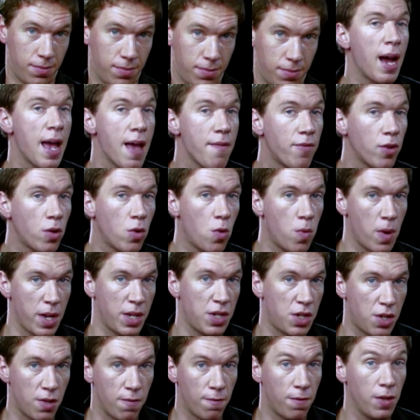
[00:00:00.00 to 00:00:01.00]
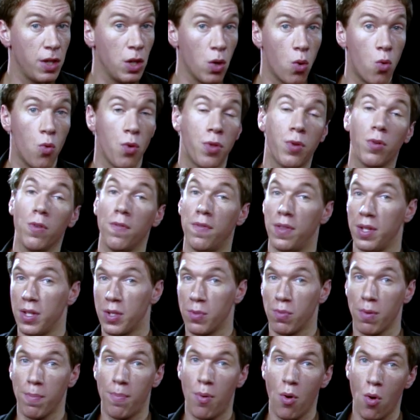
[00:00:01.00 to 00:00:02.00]
I have a question for the author of
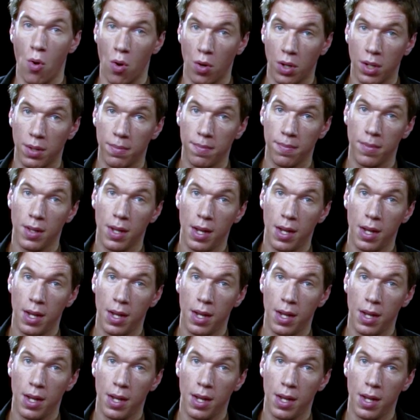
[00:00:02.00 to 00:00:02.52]
this report.